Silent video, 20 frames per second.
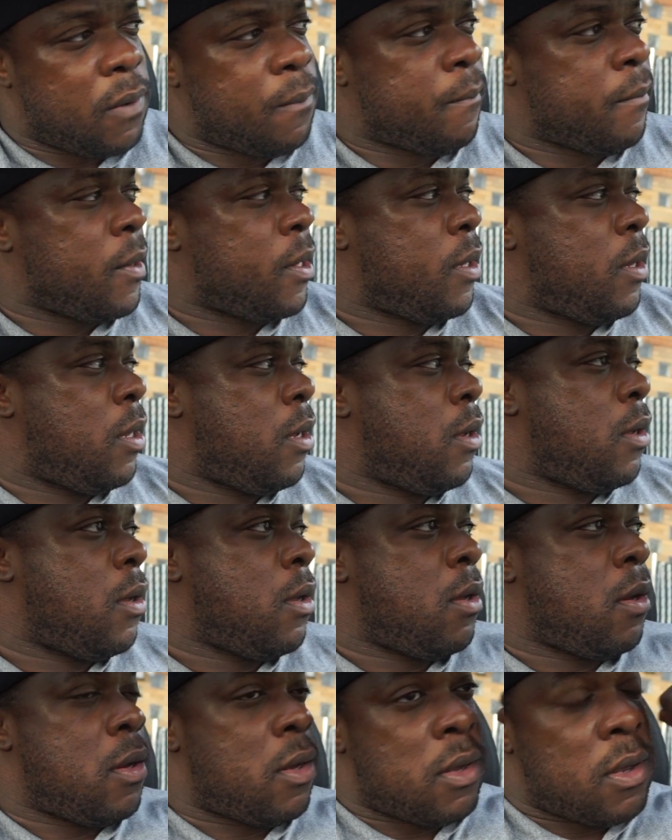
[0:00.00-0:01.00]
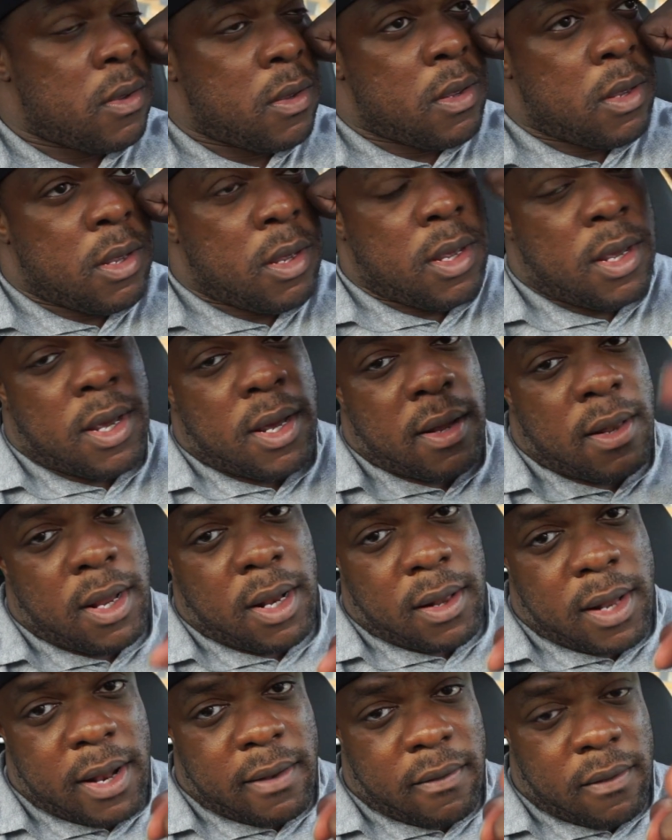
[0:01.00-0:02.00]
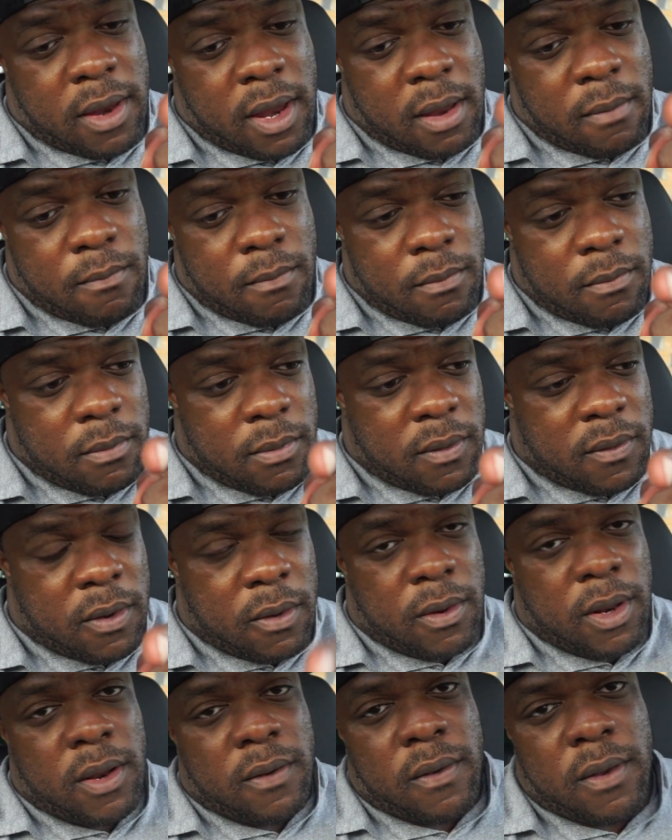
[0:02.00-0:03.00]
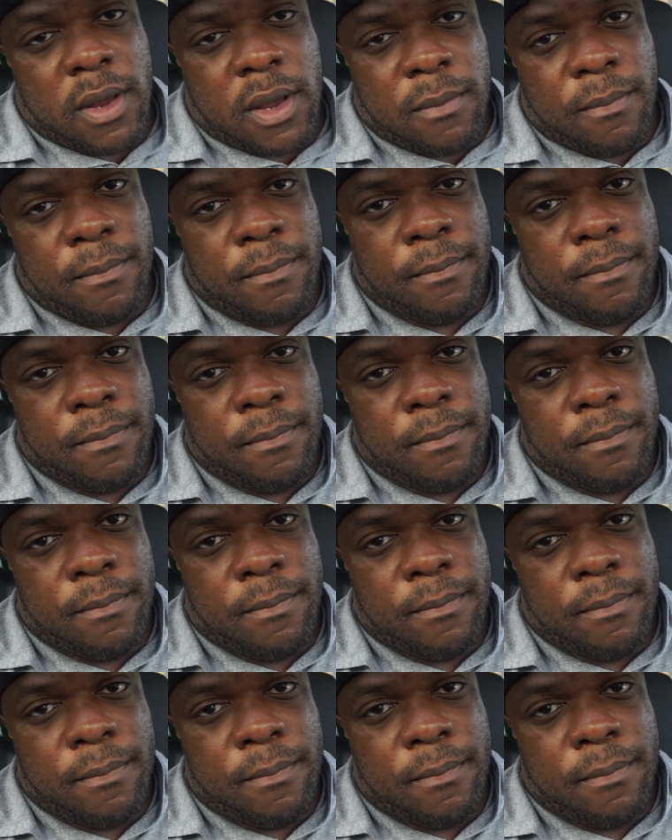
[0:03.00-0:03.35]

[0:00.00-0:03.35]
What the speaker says: I think that's it. Until next time.